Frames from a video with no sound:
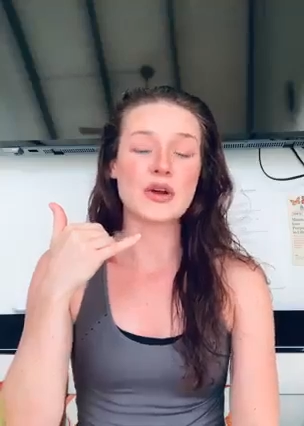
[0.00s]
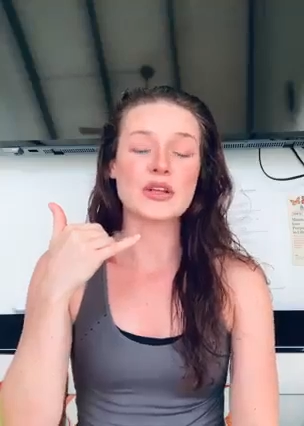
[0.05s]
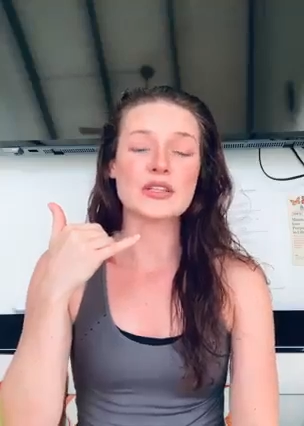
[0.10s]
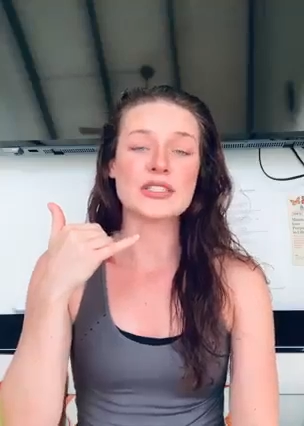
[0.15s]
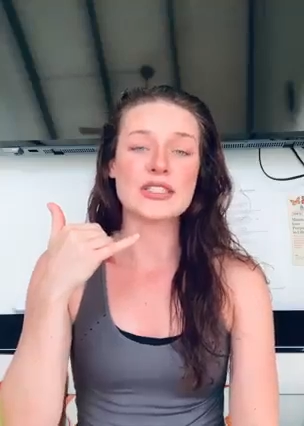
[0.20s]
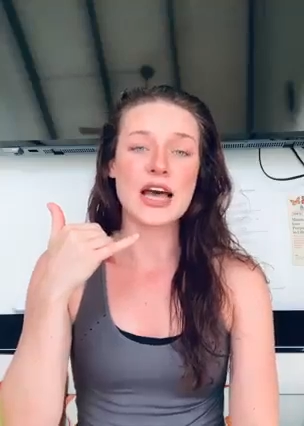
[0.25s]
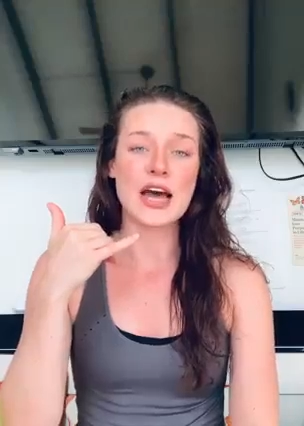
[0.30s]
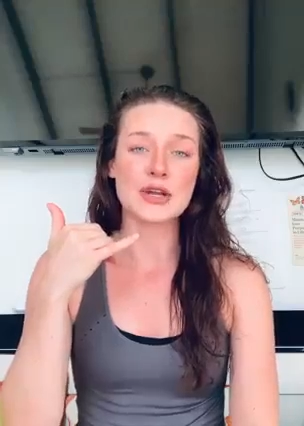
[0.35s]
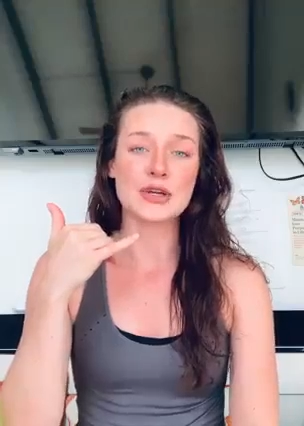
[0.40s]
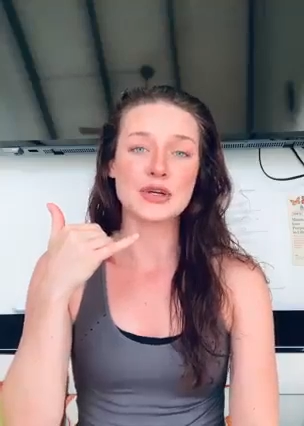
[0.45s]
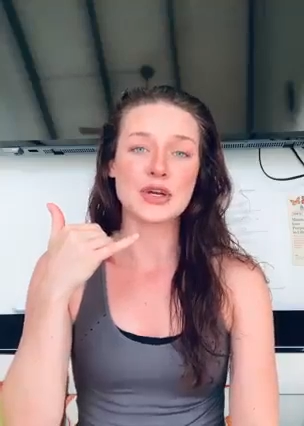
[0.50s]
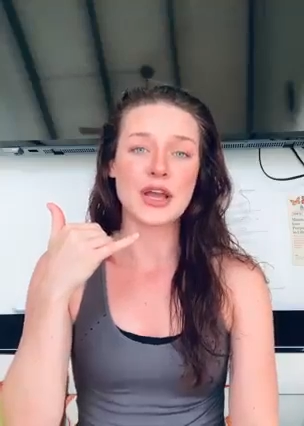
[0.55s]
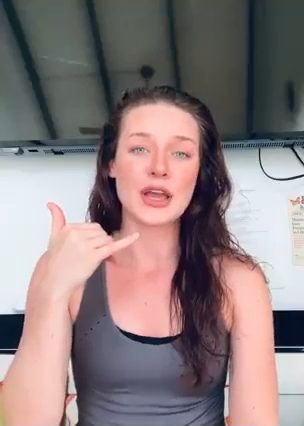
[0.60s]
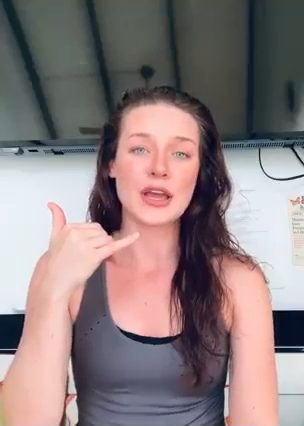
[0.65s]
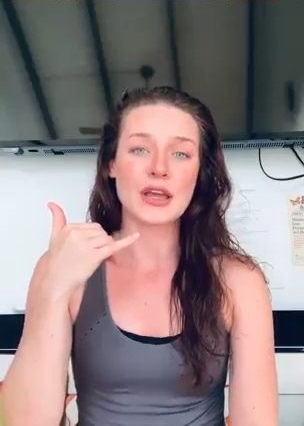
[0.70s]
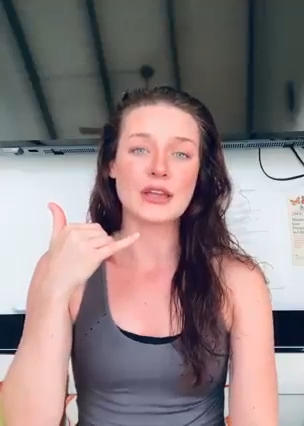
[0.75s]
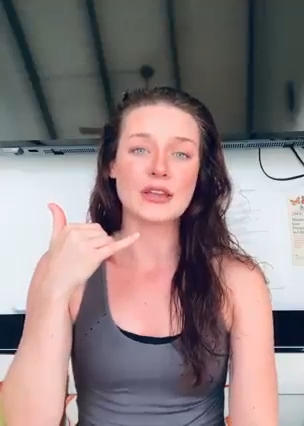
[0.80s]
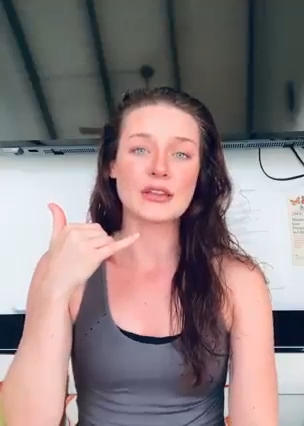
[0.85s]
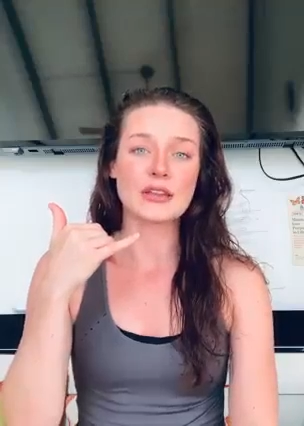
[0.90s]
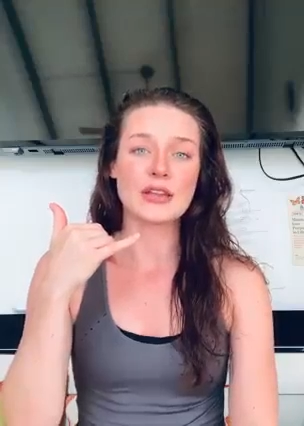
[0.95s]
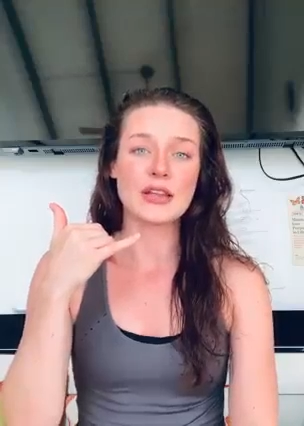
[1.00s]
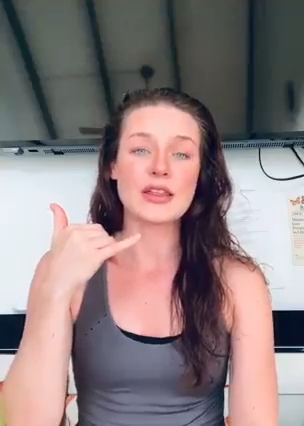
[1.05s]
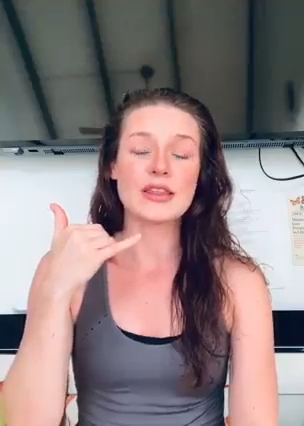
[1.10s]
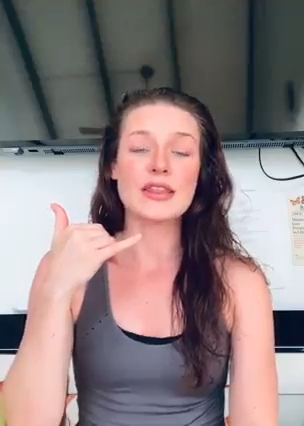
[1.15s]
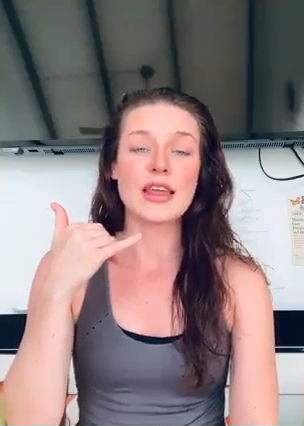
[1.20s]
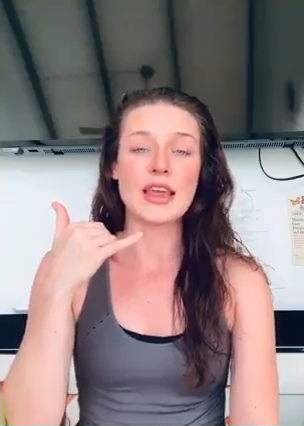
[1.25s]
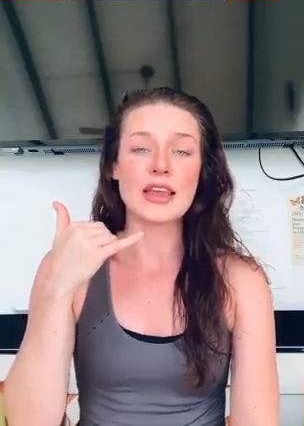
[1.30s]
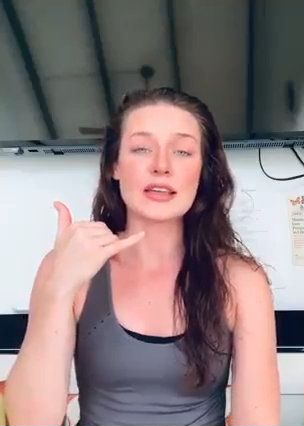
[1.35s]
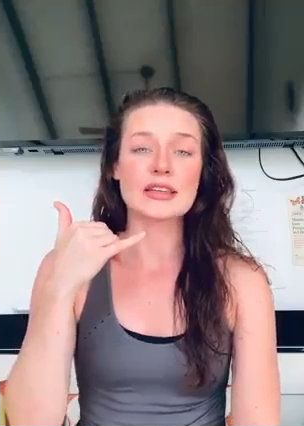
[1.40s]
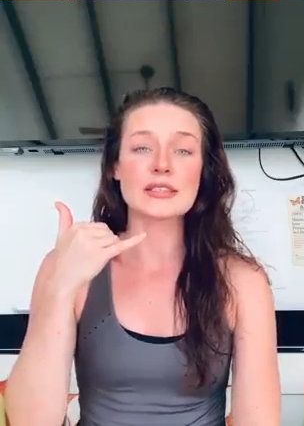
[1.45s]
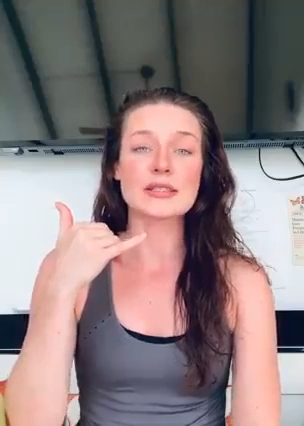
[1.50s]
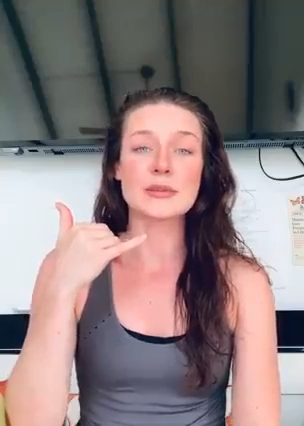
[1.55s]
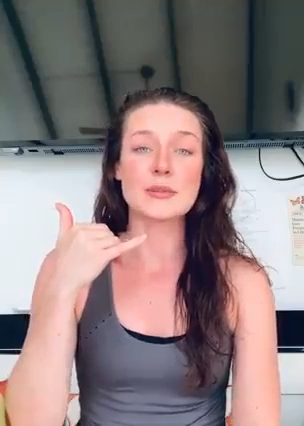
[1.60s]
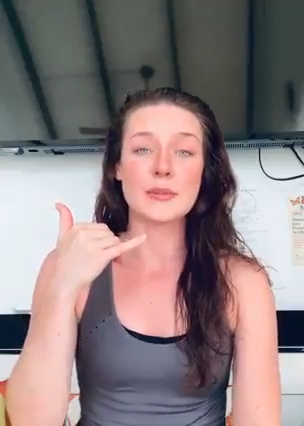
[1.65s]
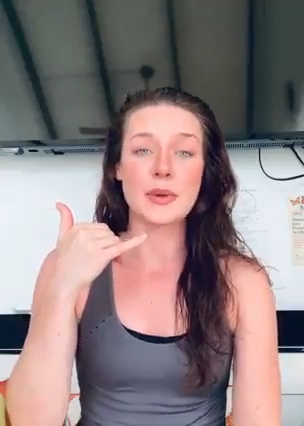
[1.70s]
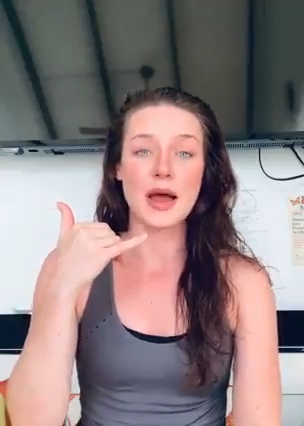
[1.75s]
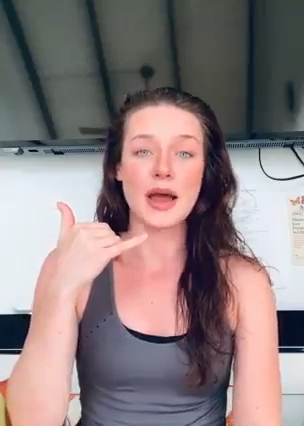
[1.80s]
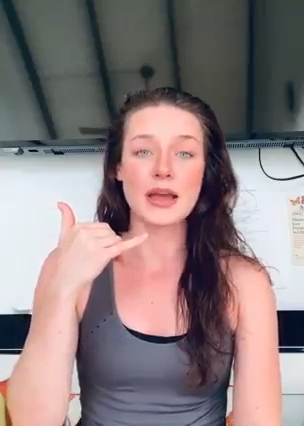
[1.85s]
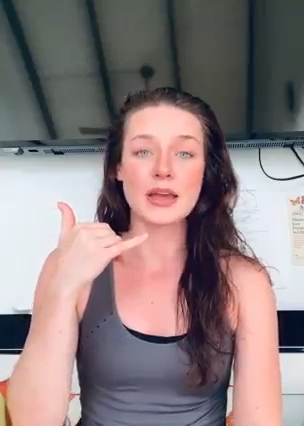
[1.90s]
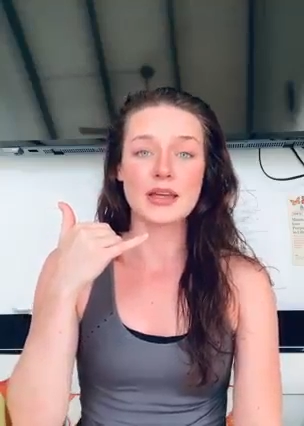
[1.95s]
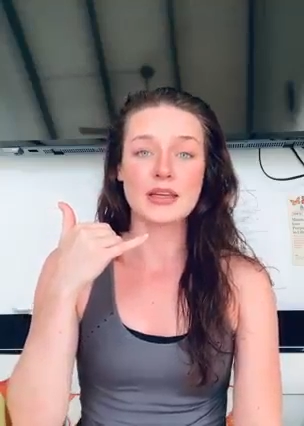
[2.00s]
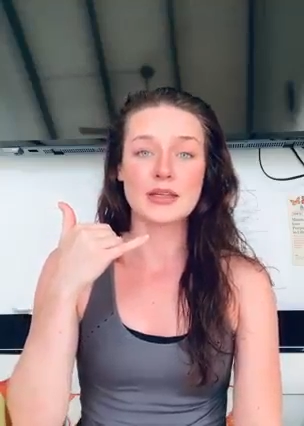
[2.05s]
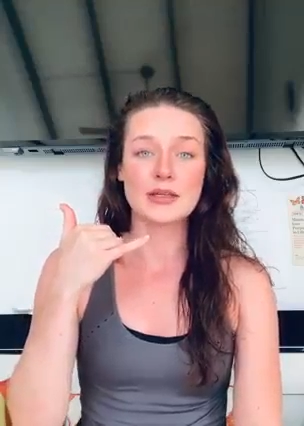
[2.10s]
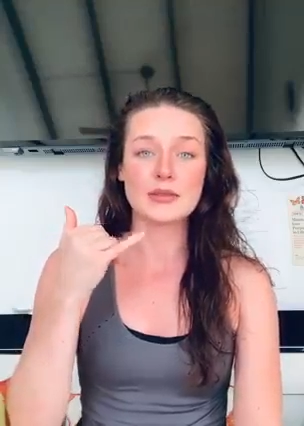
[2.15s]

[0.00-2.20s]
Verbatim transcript: on Saturday. Thanks, bye.